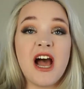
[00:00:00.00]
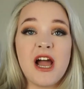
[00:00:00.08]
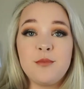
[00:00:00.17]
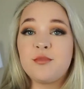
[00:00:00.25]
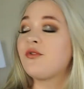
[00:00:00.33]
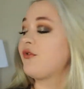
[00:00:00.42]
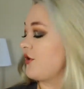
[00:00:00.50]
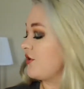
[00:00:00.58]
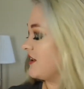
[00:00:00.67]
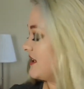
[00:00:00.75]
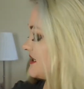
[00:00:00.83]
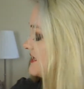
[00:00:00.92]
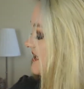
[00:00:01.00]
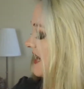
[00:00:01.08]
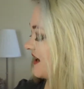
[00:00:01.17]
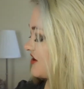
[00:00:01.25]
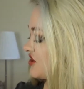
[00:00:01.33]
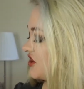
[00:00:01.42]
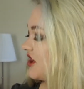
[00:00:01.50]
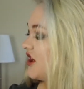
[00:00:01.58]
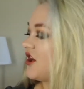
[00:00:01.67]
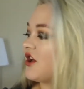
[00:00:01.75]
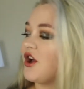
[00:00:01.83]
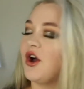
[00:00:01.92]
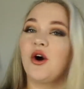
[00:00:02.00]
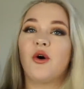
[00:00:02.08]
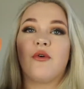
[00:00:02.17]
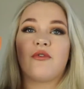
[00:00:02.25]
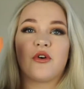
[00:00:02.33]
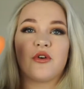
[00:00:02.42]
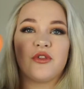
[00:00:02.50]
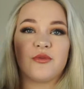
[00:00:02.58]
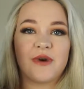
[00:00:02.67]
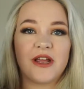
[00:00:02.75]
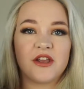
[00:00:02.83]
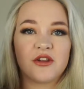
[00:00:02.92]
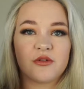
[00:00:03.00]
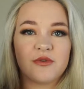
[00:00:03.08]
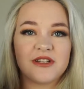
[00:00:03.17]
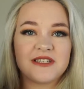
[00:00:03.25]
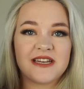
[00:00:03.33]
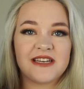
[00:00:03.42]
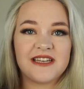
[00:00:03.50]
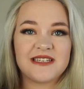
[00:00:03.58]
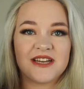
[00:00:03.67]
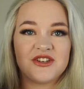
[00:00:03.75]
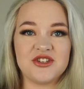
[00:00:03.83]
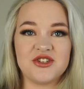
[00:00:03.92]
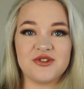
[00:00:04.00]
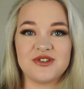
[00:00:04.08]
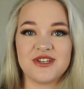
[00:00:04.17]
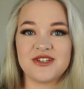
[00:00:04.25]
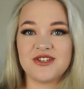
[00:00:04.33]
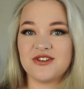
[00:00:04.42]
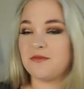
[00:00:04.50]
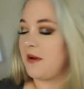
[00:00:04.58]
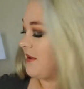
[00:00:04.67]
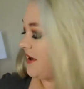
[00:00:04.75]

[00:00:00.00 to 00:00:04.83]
I preferred this actually over the regular Real Techniques. I just use this to do my